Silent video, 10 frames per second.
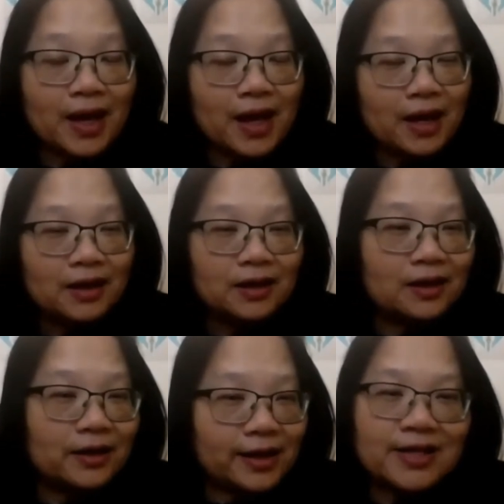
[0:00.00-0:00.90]

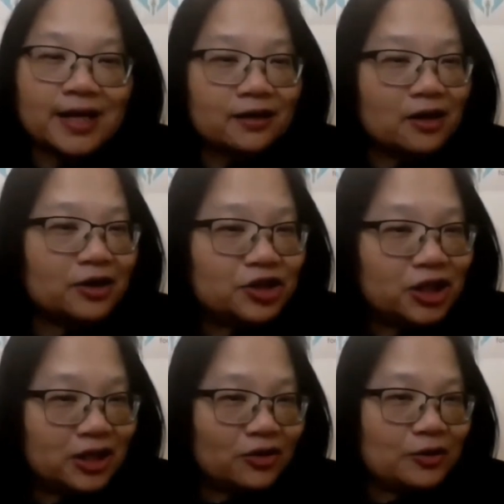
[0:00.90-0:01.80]
any
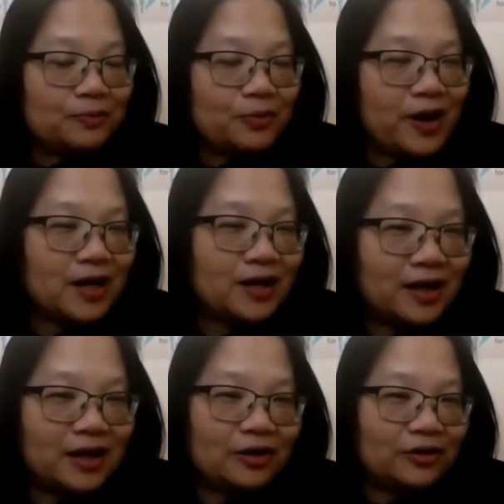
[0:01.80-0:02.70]
technology or
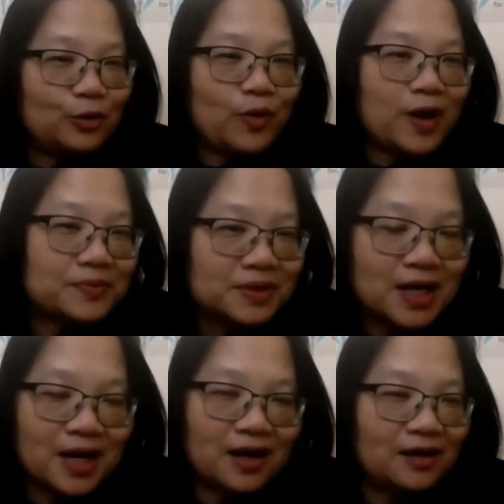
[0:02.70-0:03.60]
branding or
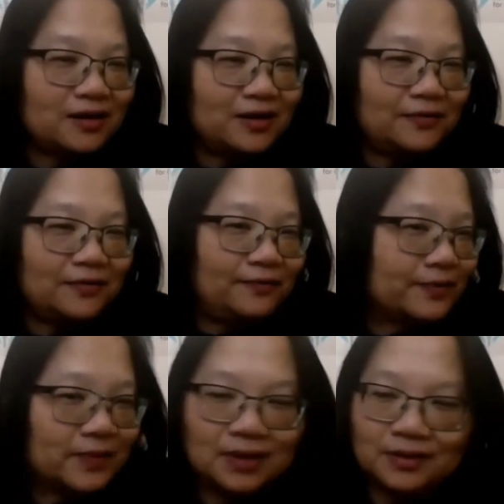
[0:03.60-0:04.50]
website,
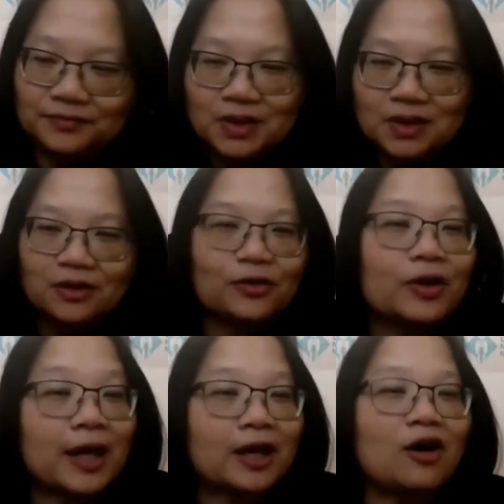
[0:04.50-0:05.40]
and look
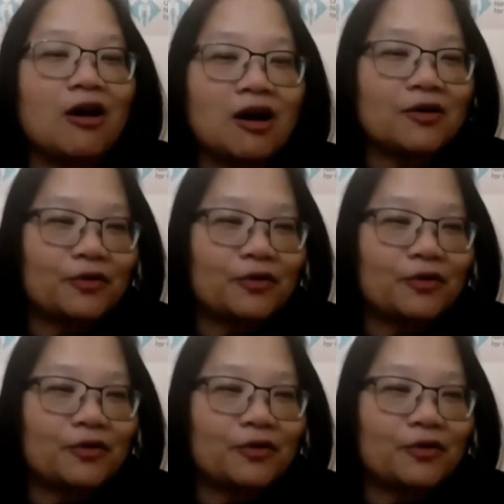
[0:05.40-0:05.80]
like all